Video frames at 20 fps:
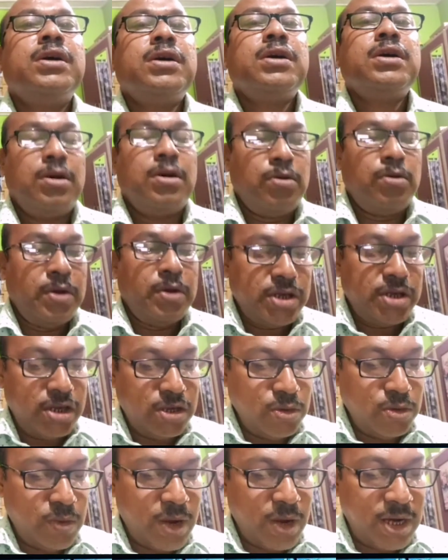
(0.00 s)
Now question
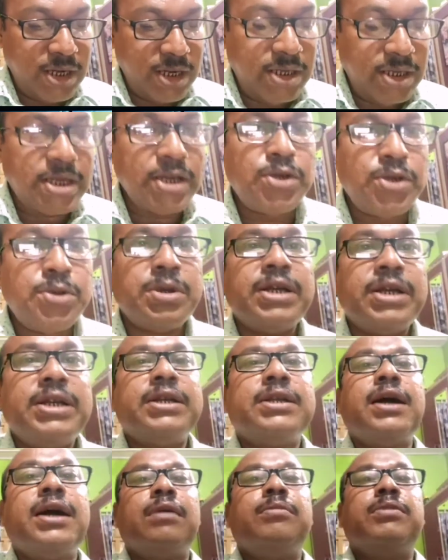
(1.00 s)
is, what is
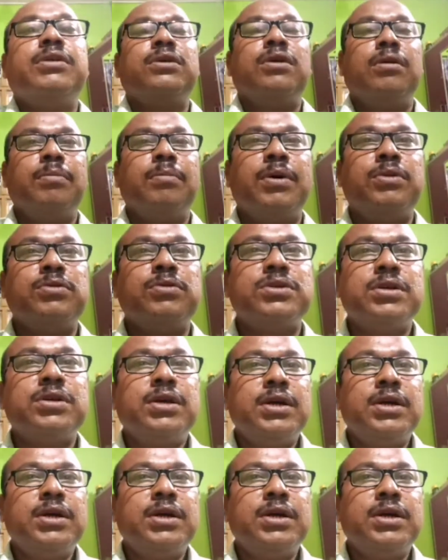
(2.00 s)
saturated carbon compounds?